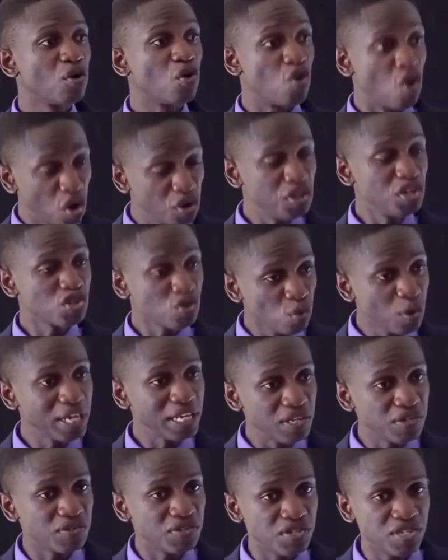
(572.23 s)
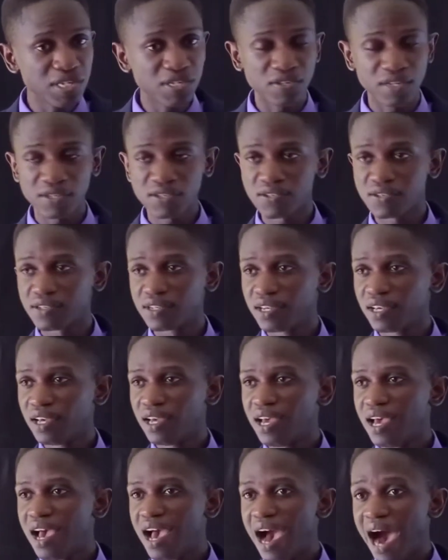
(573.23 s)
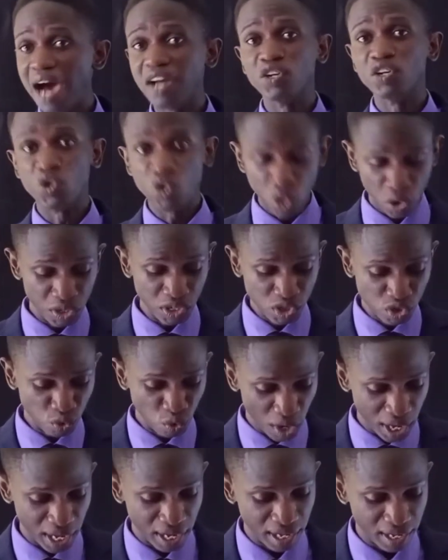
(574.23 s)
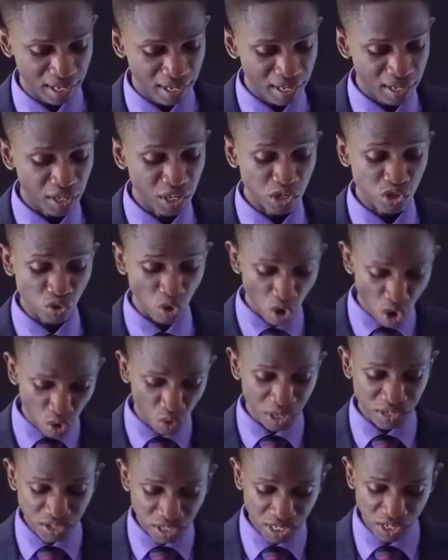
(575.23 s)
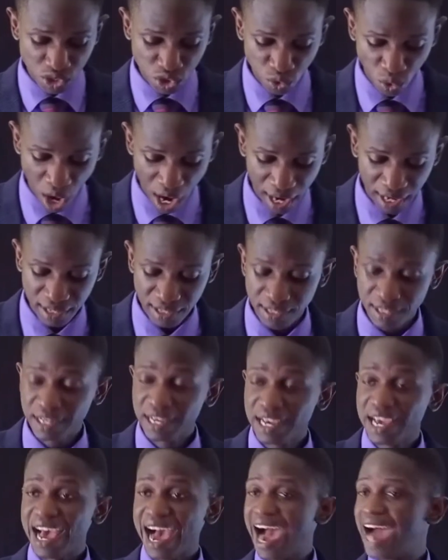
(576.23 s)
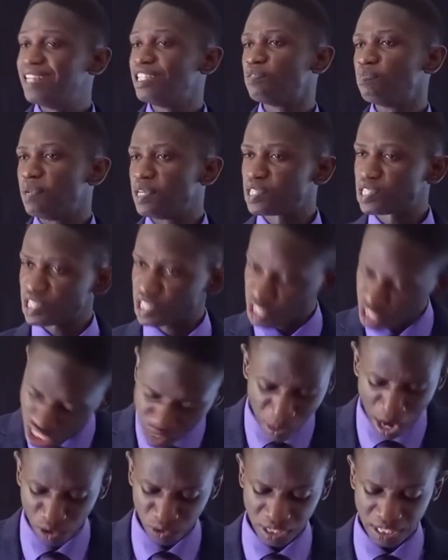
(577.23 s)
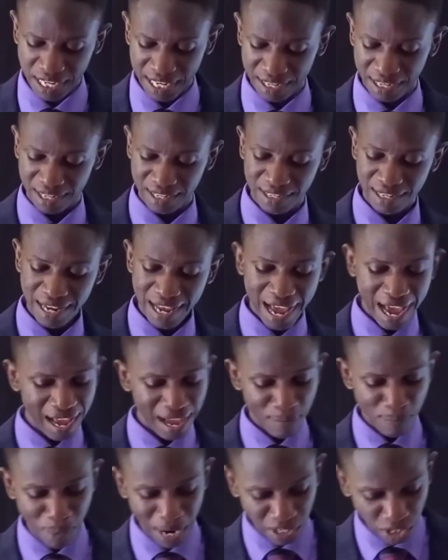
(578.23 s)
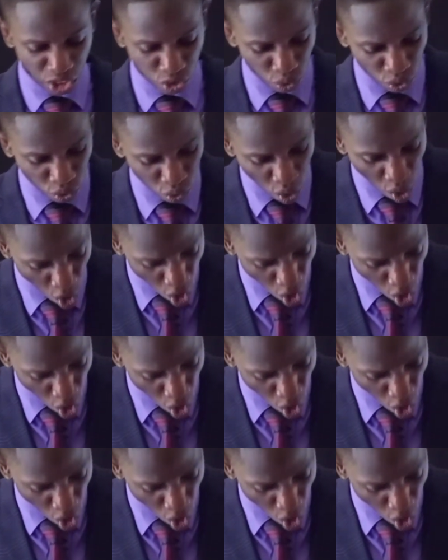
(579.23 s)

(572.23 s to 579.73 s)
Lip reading: God's way is Jesus. And God's way is always in his word. And it may seem outdated, but it will